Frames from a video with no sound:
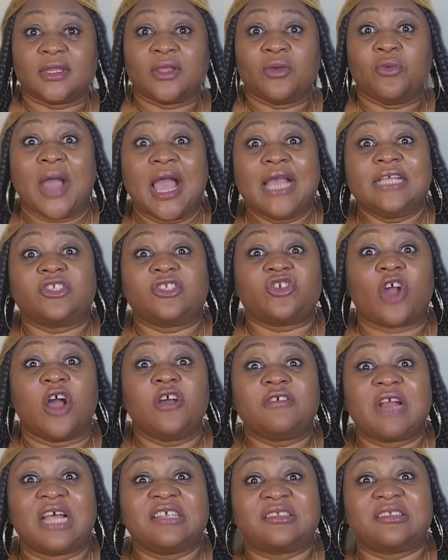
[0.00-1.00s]
Where is
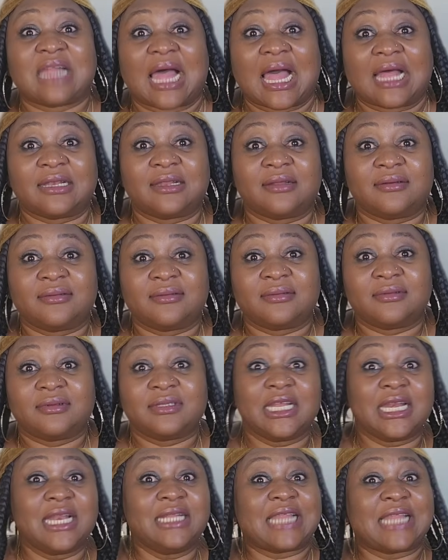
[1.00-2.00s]
Congress dad?
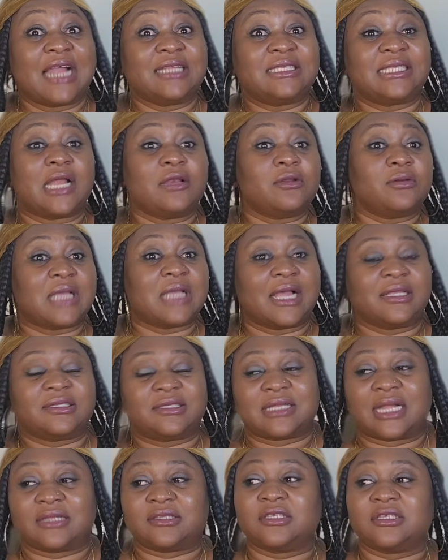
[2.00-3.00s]
Didn't I tell you
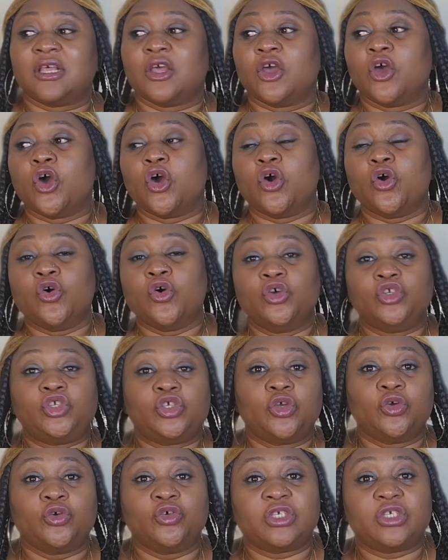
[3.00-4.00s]
guys that
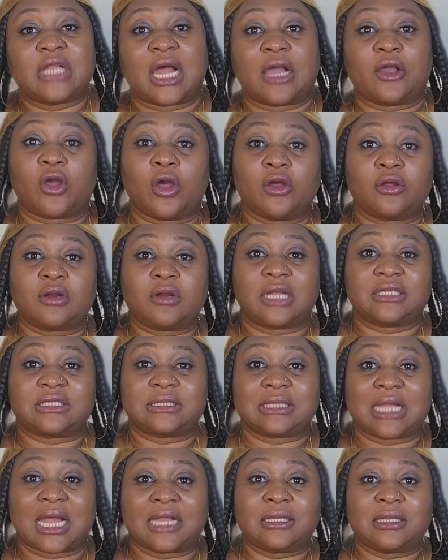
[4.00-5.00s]
whoosh that Congress
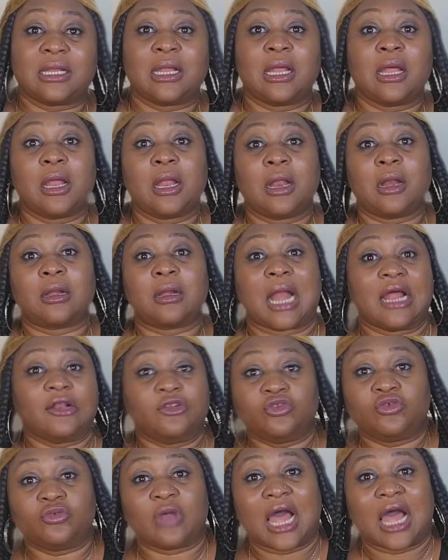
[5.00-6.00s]
dad
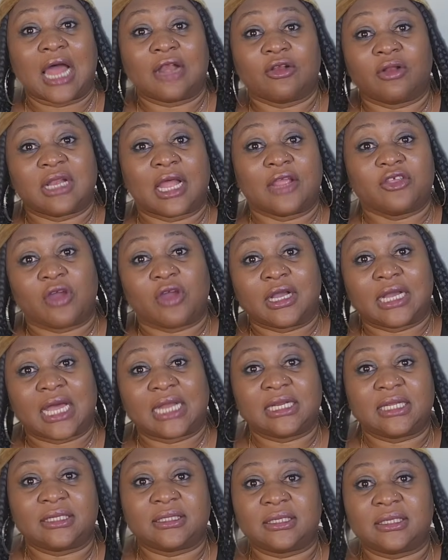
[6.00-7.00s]
ran to another
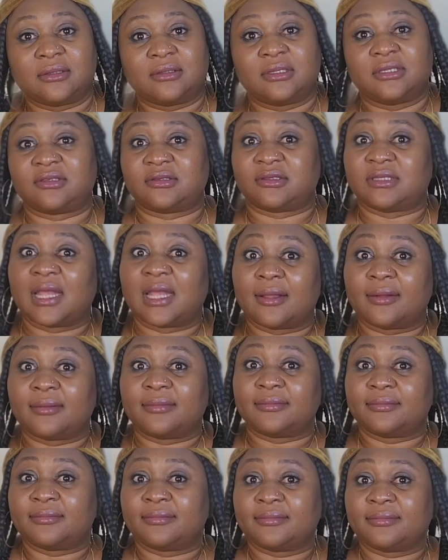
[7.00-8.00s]
younger lady is there?
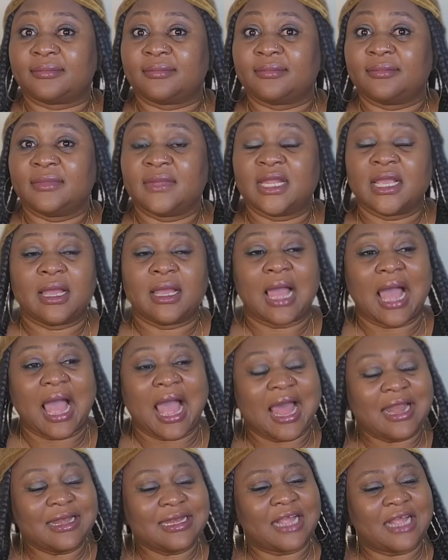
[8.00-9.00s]

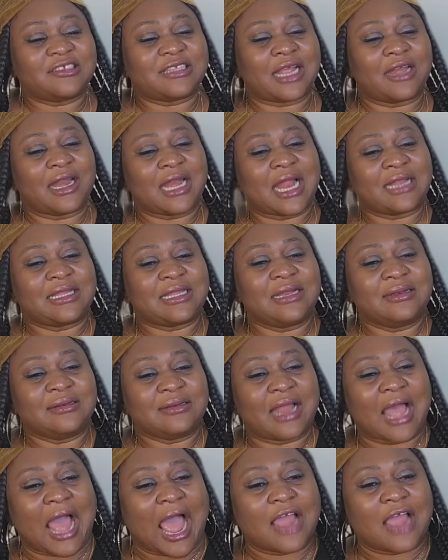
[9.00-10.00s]
And there's another
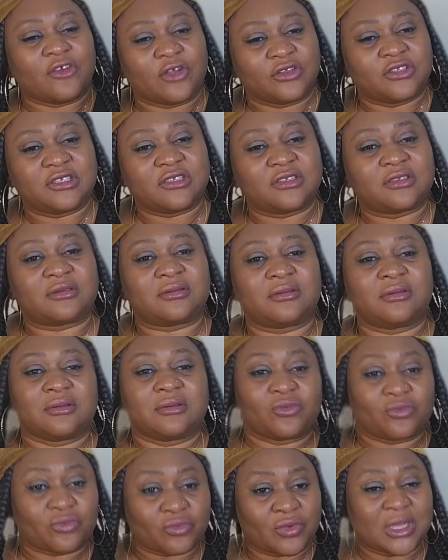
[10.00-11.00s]
thing I noticed.
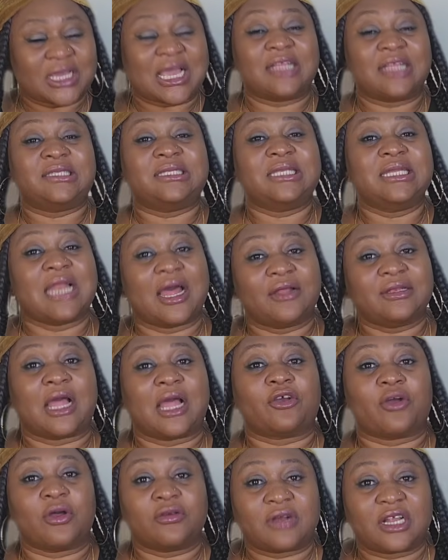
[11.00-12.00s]
We can see now
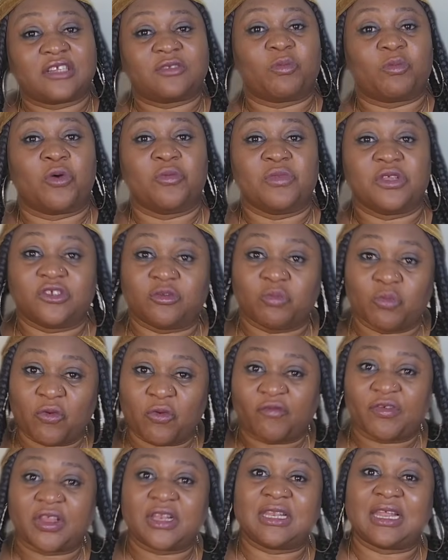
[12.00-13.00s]
that Congress mom is
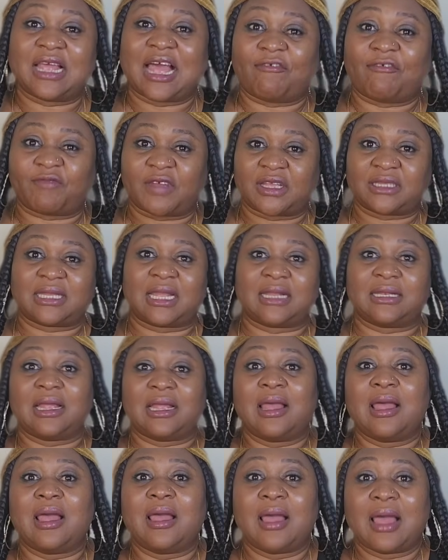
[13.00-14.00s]
moving the affected
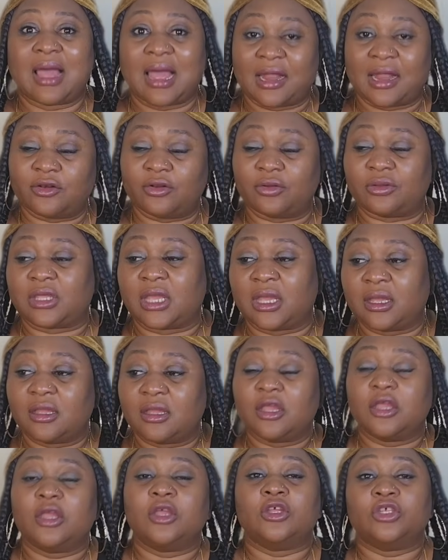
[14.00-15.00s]
hand,
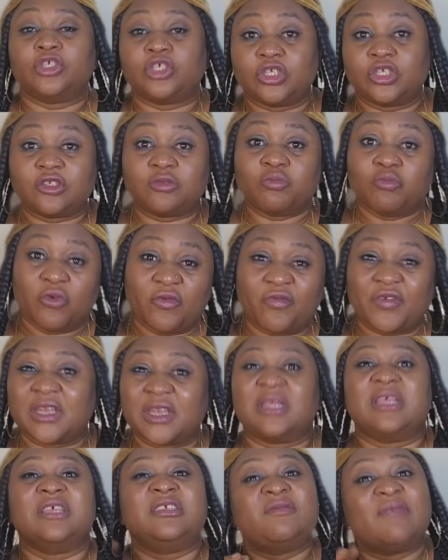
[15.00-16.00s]
okay? She's
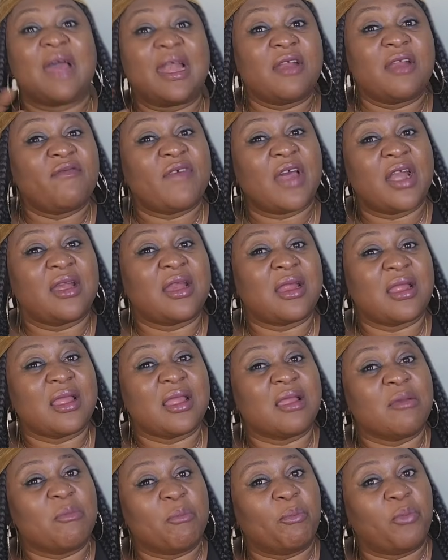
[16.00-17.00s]
moving. It's very, very
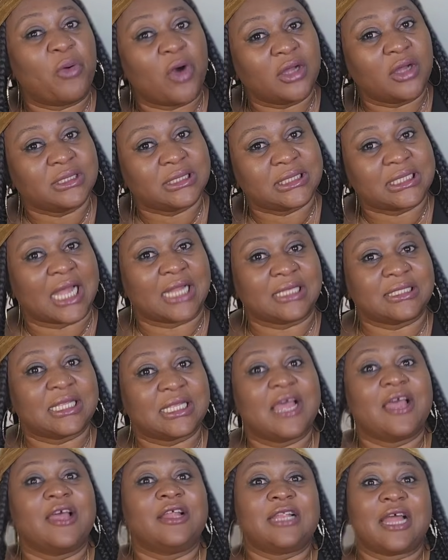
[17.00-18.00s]
important
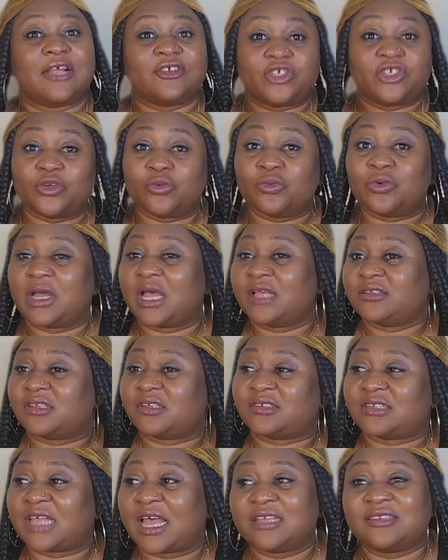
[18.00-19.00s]
that she will
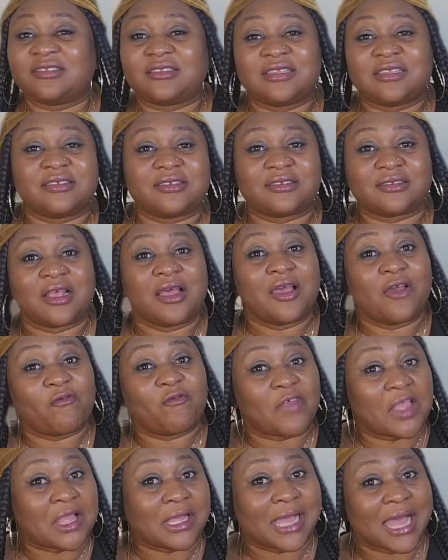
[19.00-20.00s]
exercise these
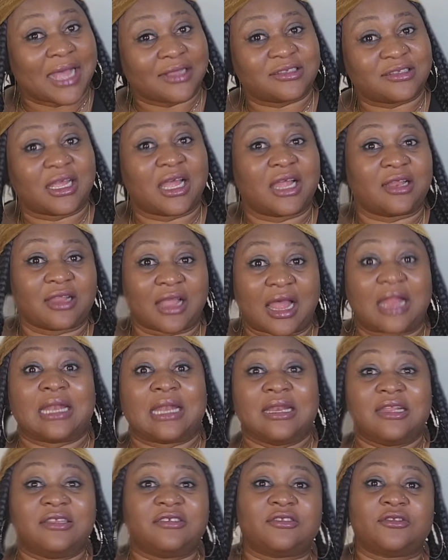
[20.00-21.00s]
fingers at
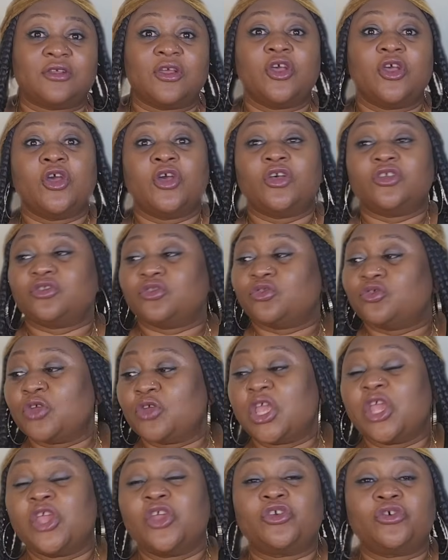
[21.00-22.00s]
least to
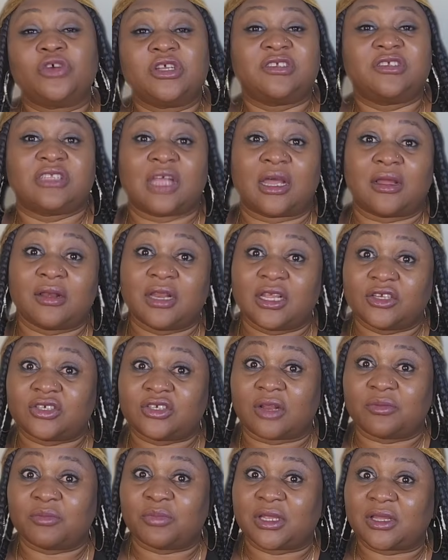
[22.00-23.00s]
increase
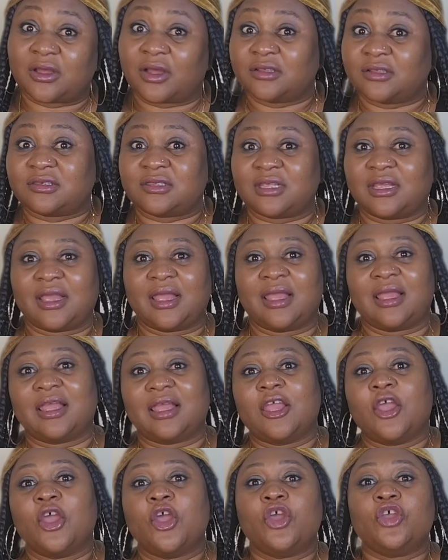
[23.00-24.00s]
circulation because,
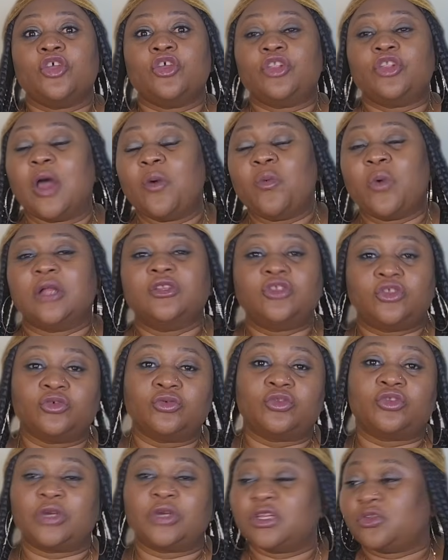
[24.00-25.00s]
hey, you don't want
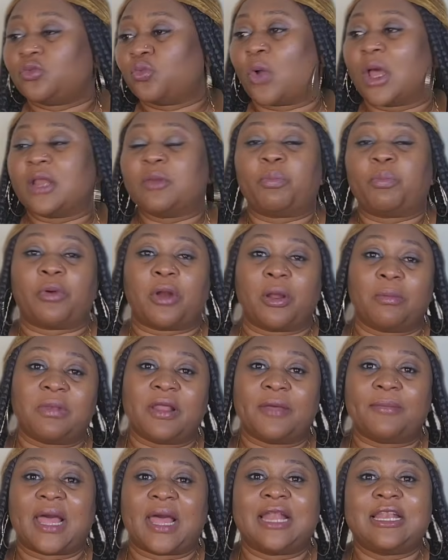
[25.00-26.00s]
to treat one
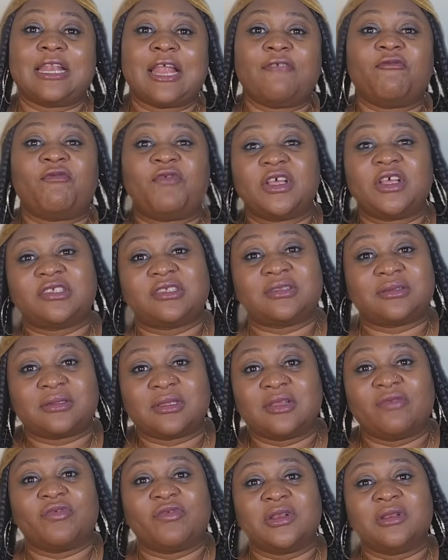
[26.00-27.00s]
problem and then face
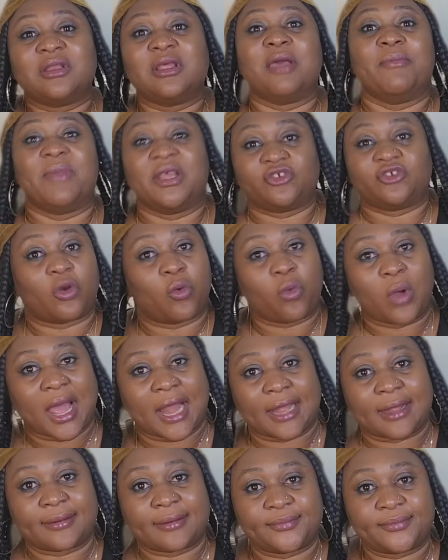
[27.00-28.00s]
even a major
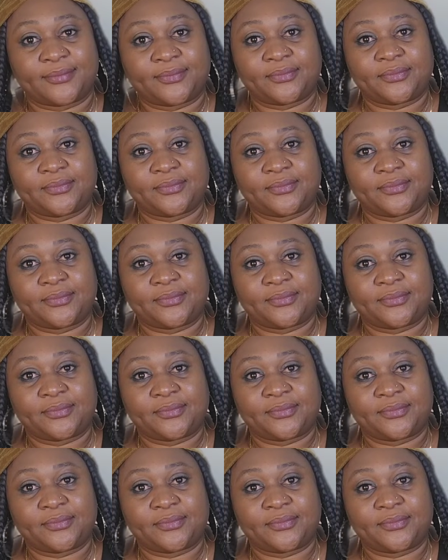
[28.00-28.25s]
one.